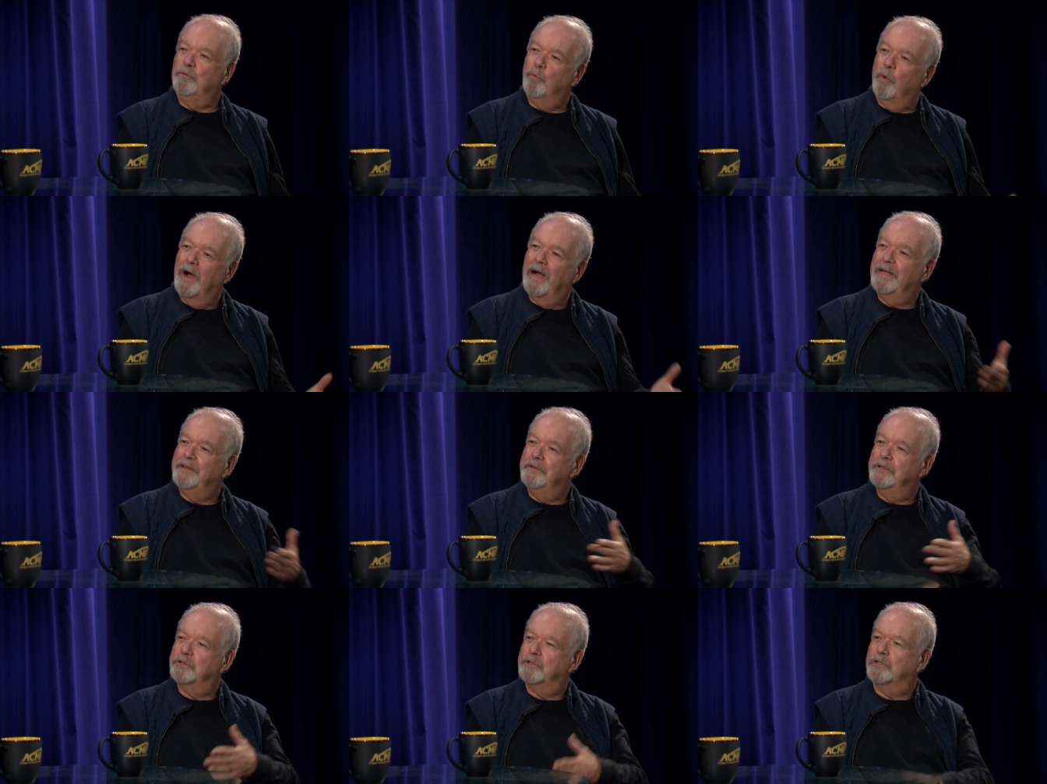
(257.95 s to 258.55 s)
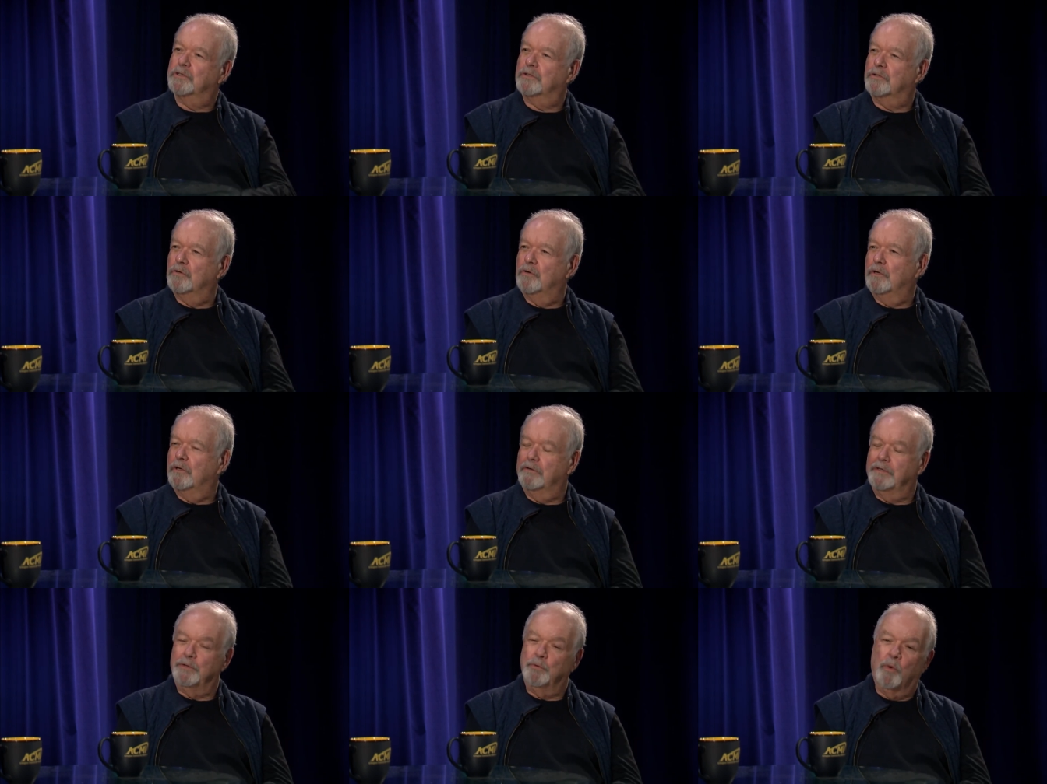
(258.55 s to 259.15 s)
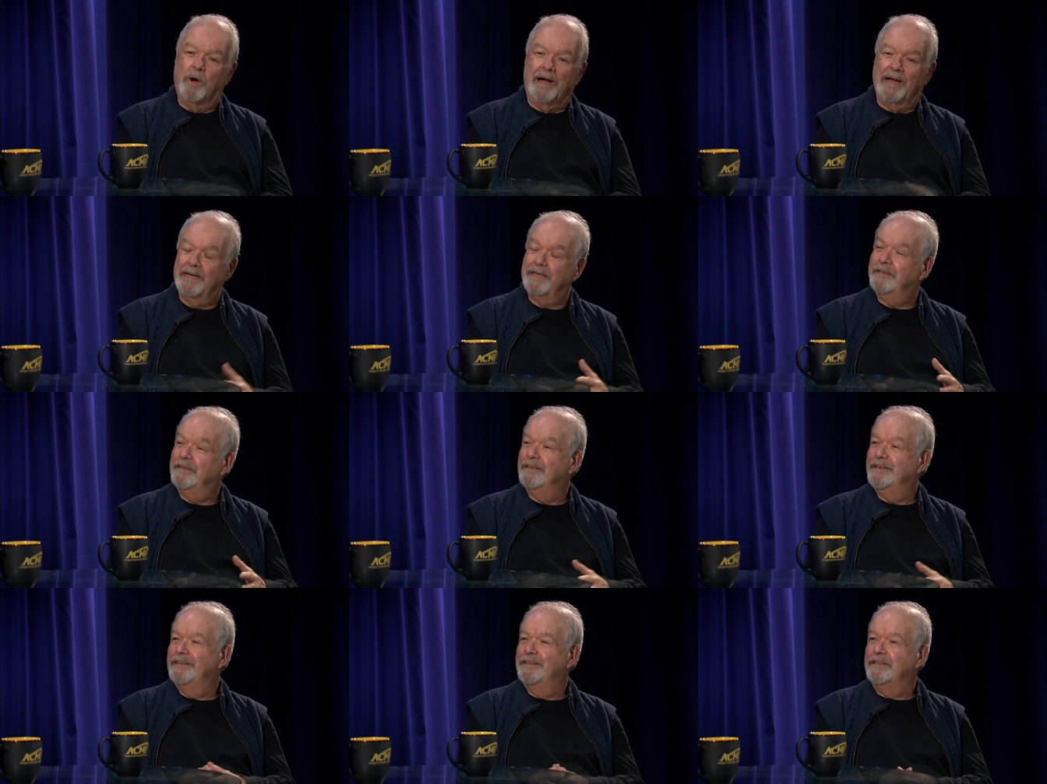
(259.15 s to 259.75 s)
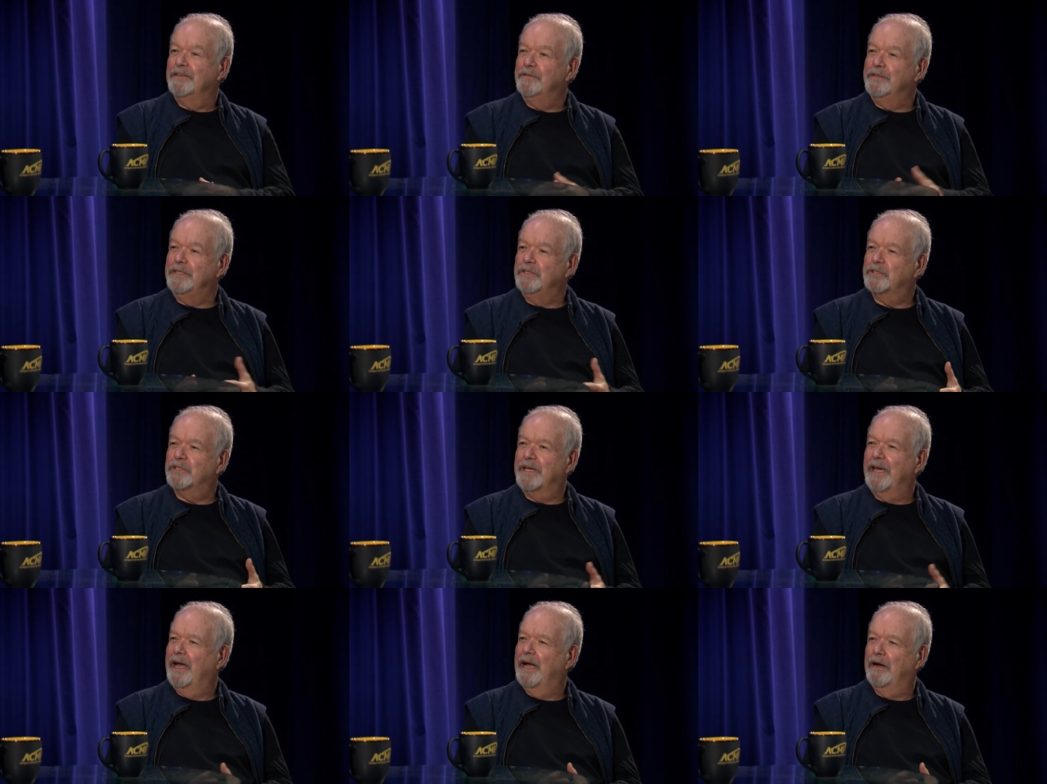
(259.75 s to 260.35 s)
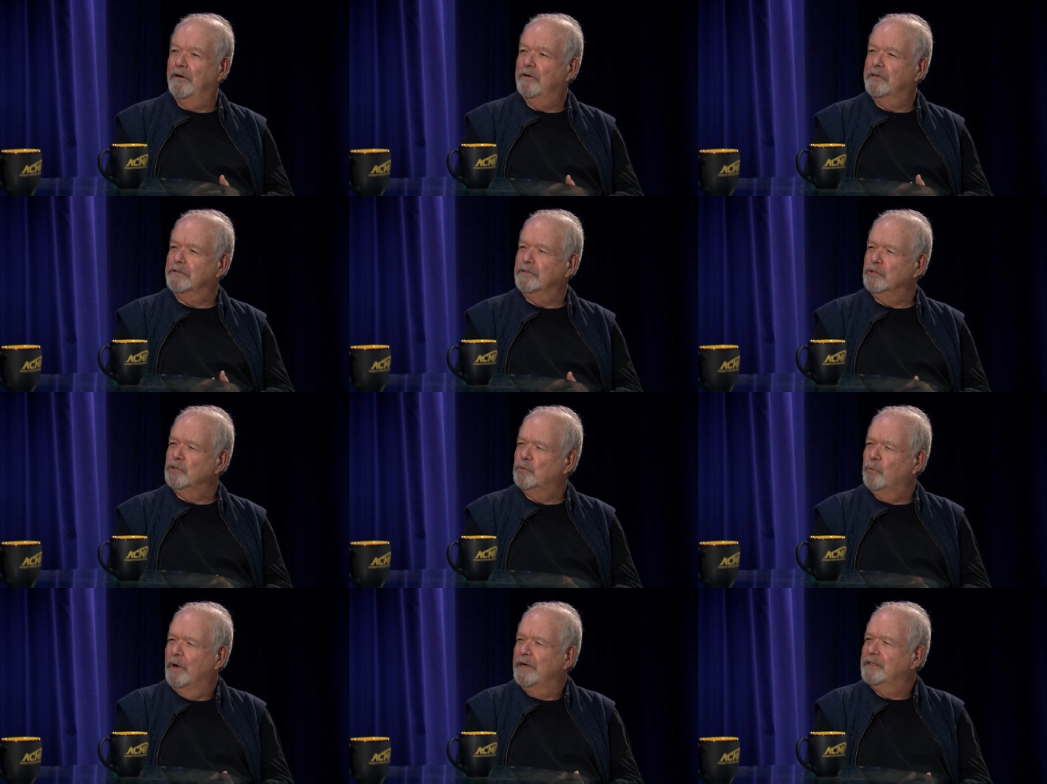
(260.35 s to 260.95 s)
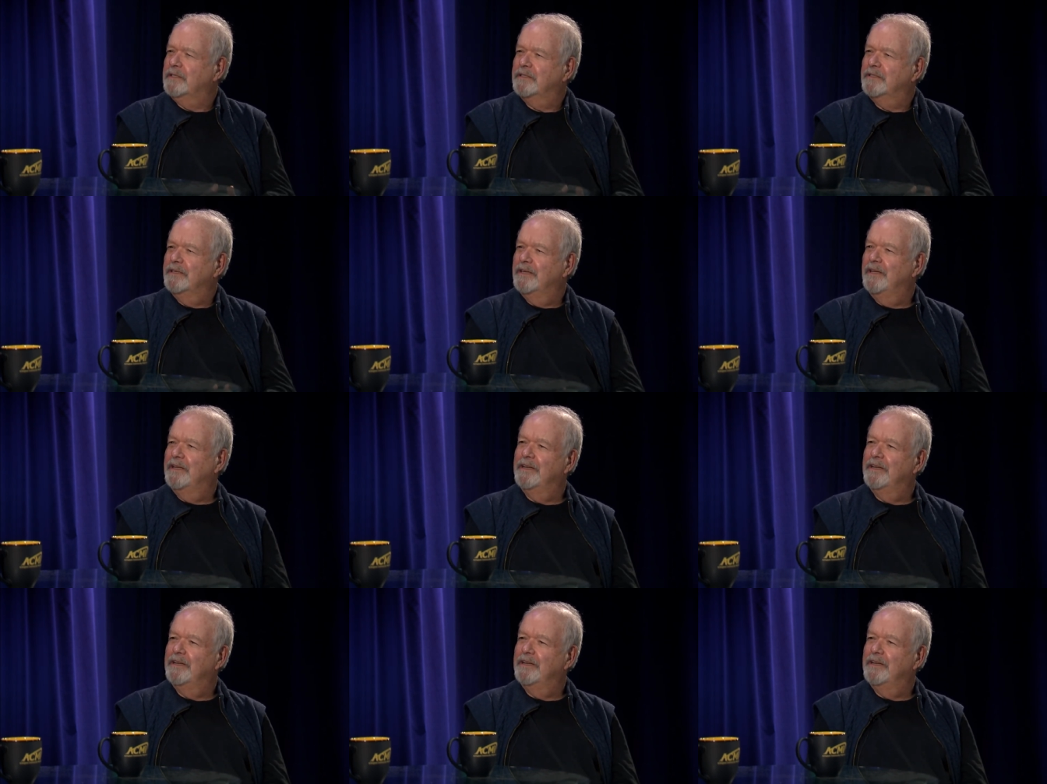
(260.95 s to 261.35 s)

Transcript: Why this story? Why these characters? What?